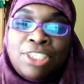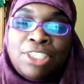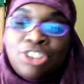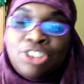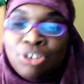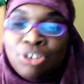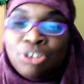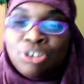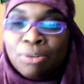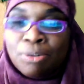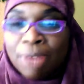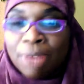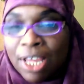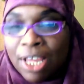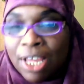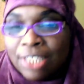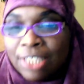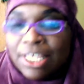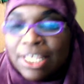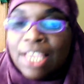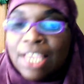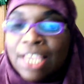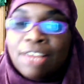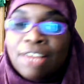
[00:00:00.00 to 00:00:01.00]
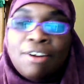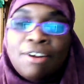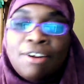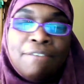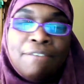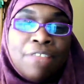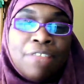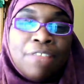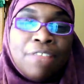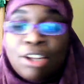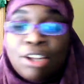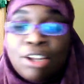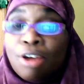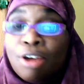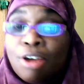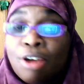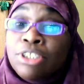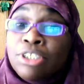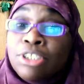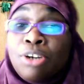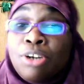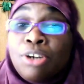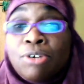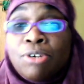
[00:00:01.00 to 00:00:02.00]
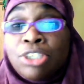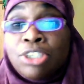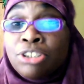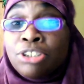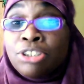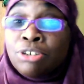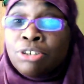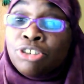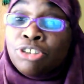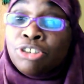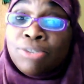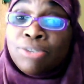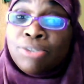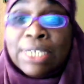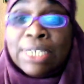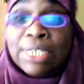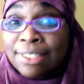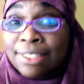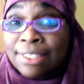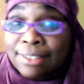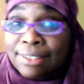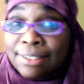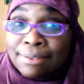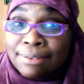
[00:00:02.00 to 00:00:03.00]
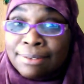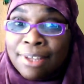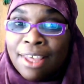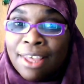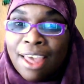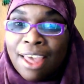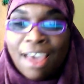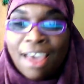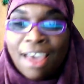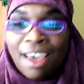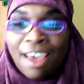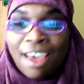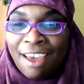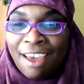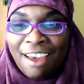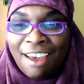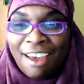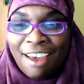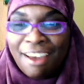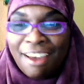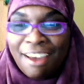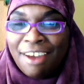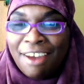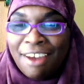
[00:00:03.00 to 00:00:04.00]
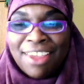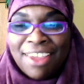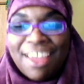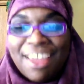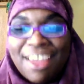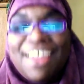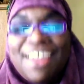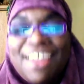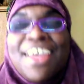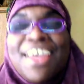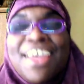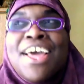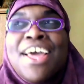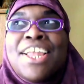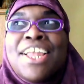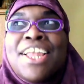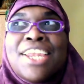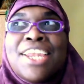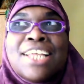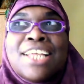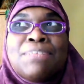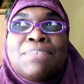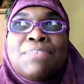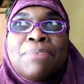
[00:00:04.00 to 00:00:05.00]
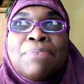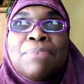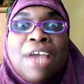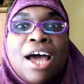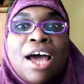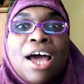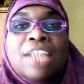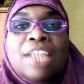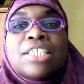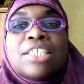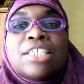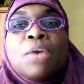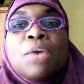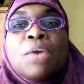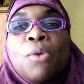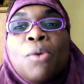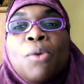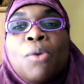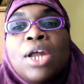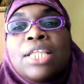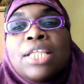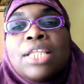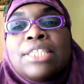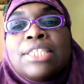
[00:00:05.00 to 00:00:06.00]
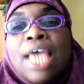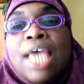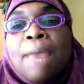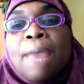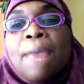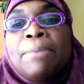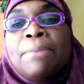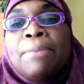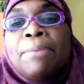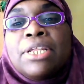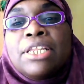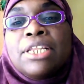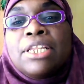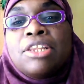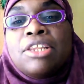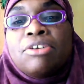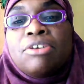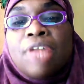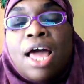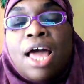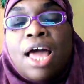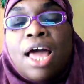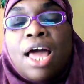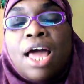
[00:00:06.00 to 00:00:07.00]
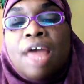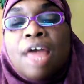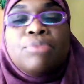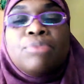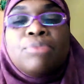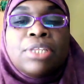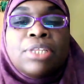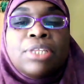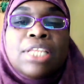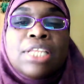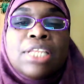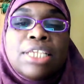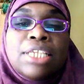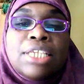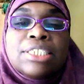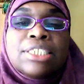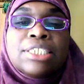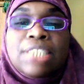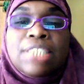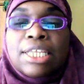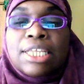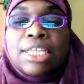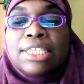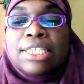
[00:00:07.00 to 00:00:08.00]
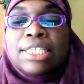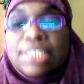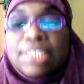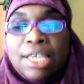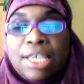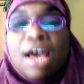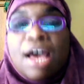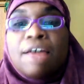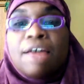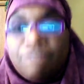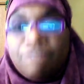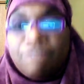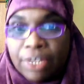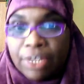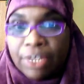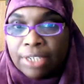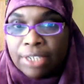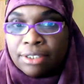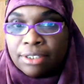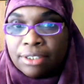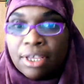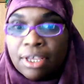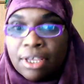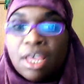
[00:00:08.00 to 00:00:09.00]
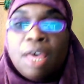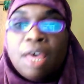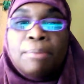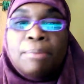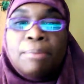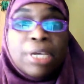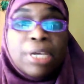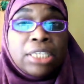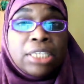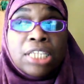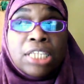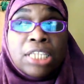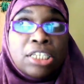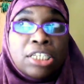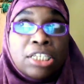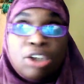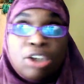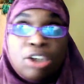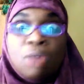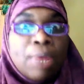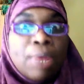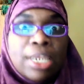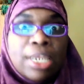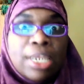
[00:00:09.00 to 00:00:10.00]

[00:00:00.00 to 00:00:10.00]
Juma, taking off their clothes and going to turn tricks. Okay, let's be honest. And what is happening in their lives with is just like this conflict because they don't want to